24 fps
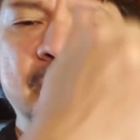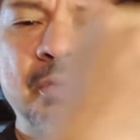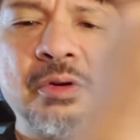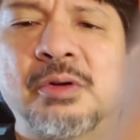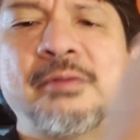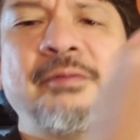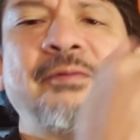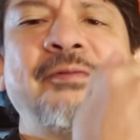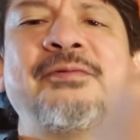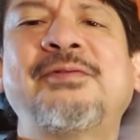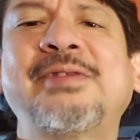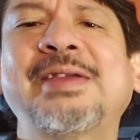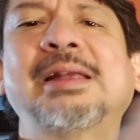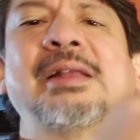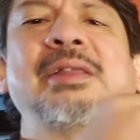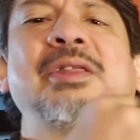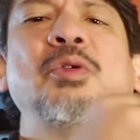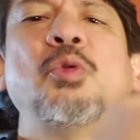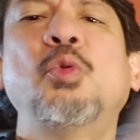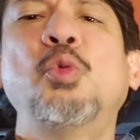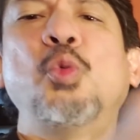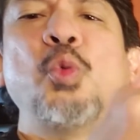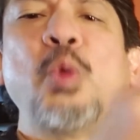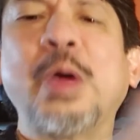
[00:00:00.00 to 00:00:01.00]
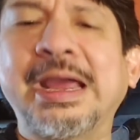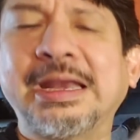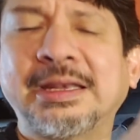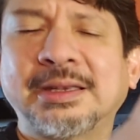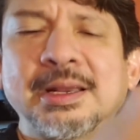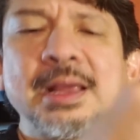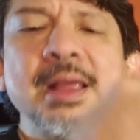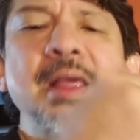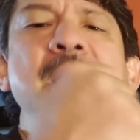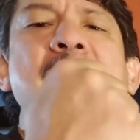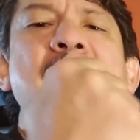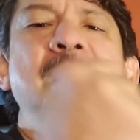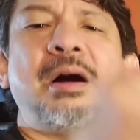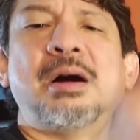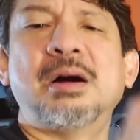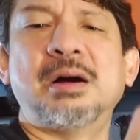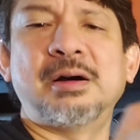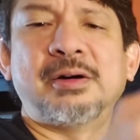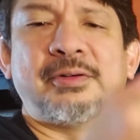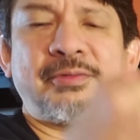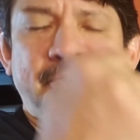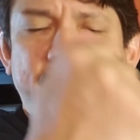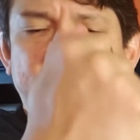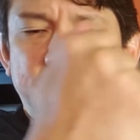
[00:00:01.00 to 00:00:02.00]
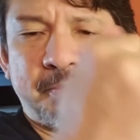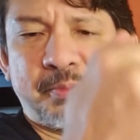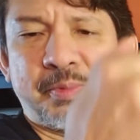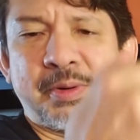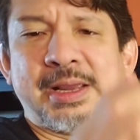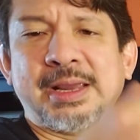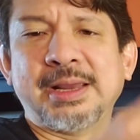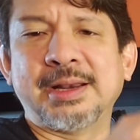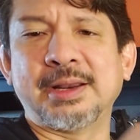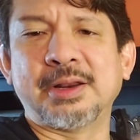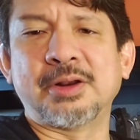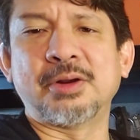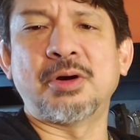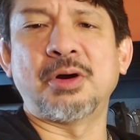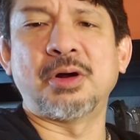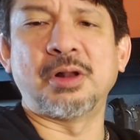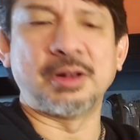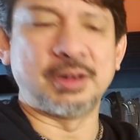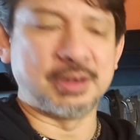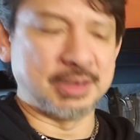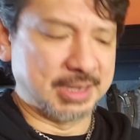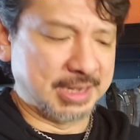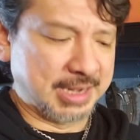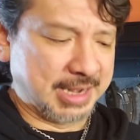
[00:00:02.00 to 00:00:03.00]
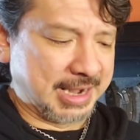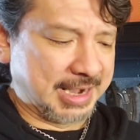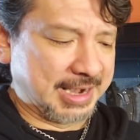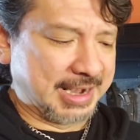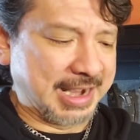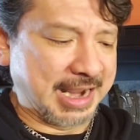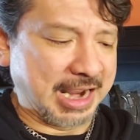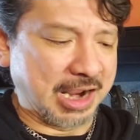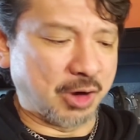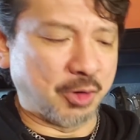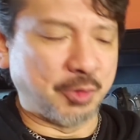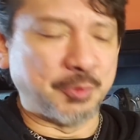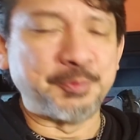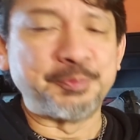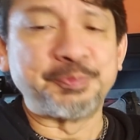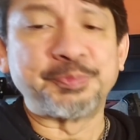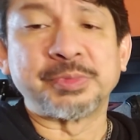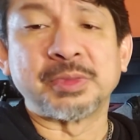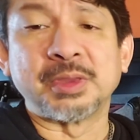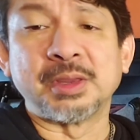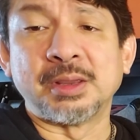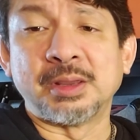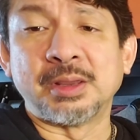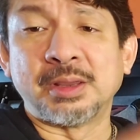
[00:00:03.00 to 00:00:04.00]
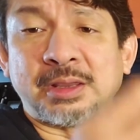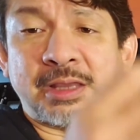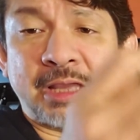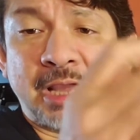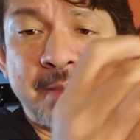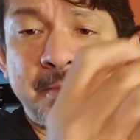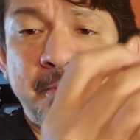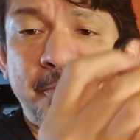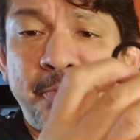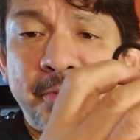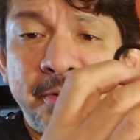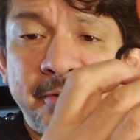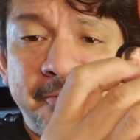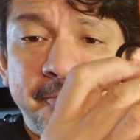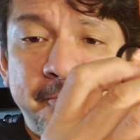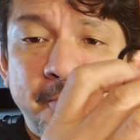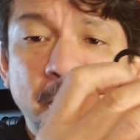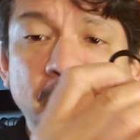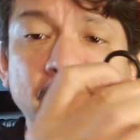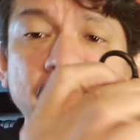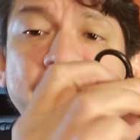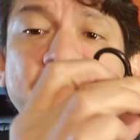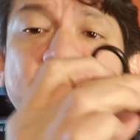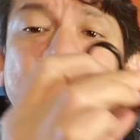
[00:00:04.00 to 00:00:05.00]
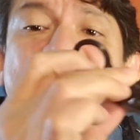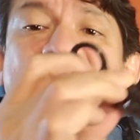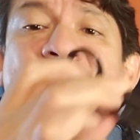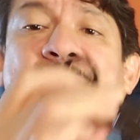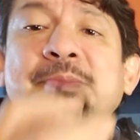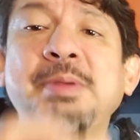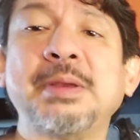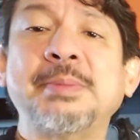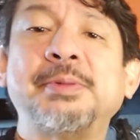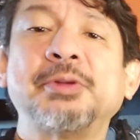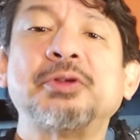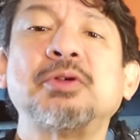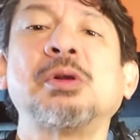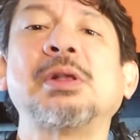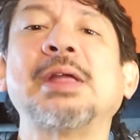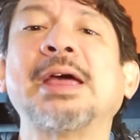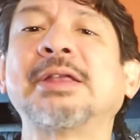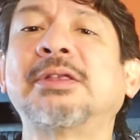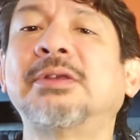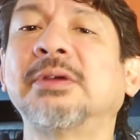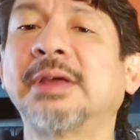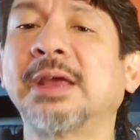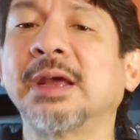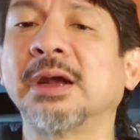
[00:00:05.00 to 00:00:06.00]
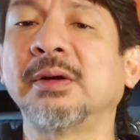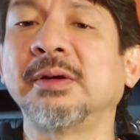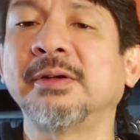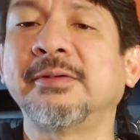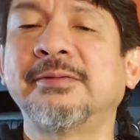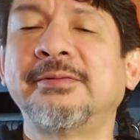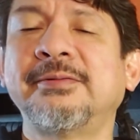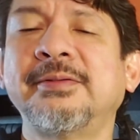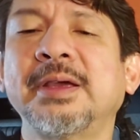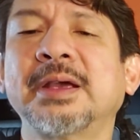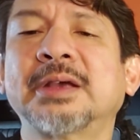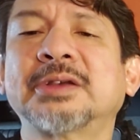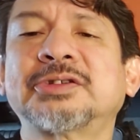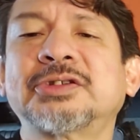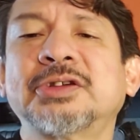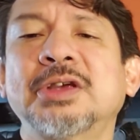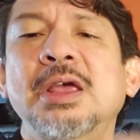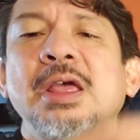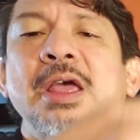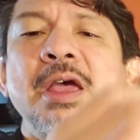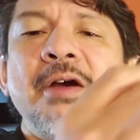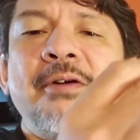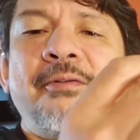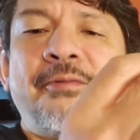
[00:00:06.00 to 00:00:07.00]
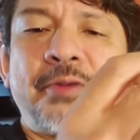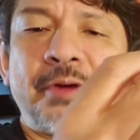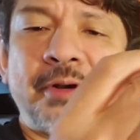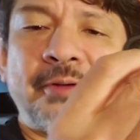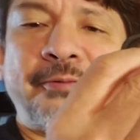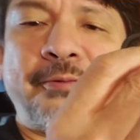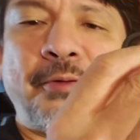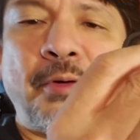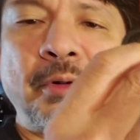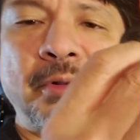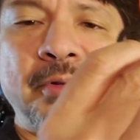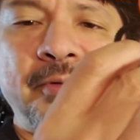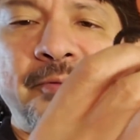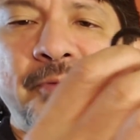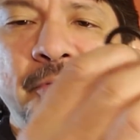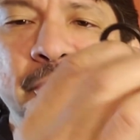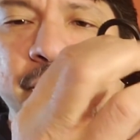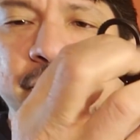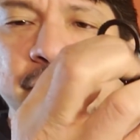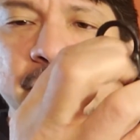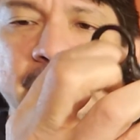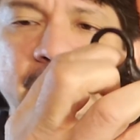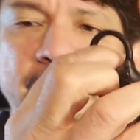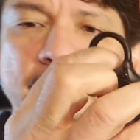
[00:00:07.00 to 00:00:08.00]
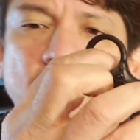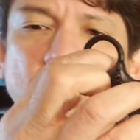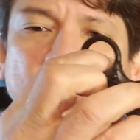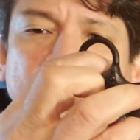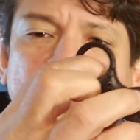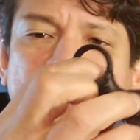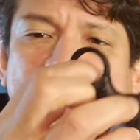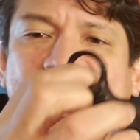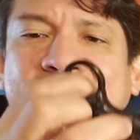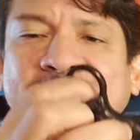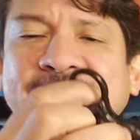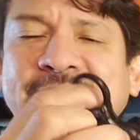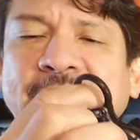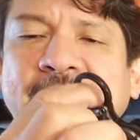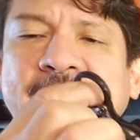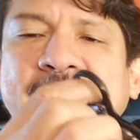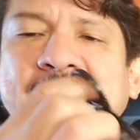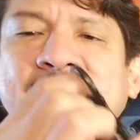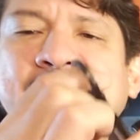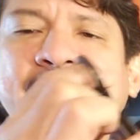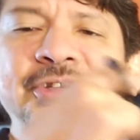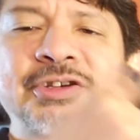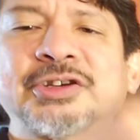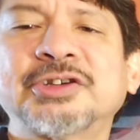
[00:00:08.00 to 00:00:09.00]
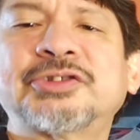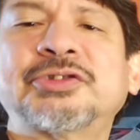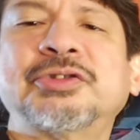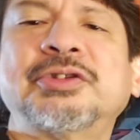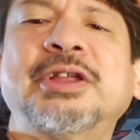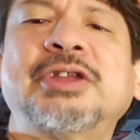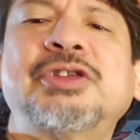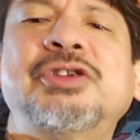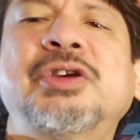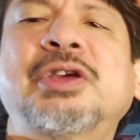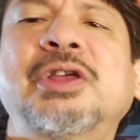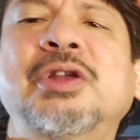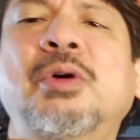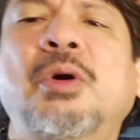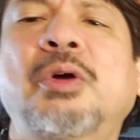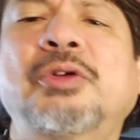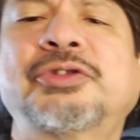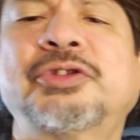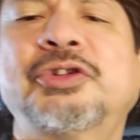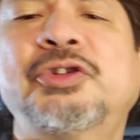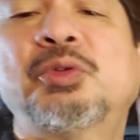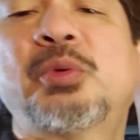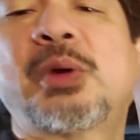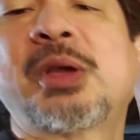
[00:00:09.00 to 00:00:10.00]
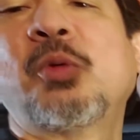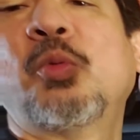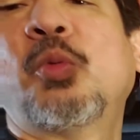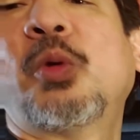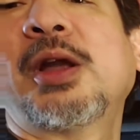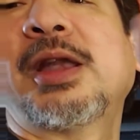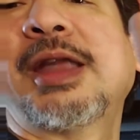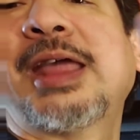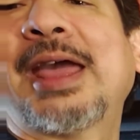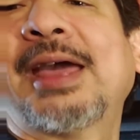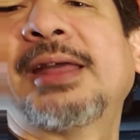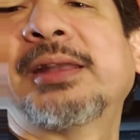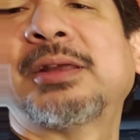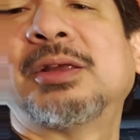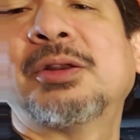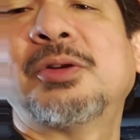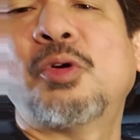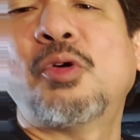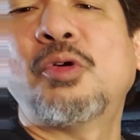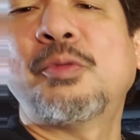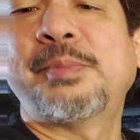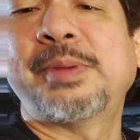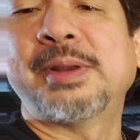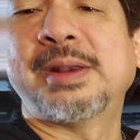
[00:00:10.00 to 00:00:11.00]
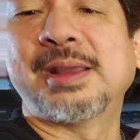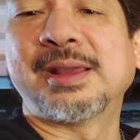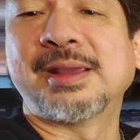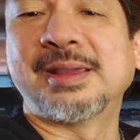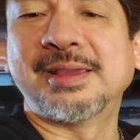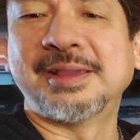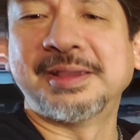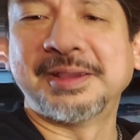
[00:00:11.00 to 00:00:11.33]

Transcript: You don't feel the weight of the blade at all. Now, came up with a folder because some people don't like to carry fixed. For the folder version, it also has the catch here so that you can also do a one-handed opening.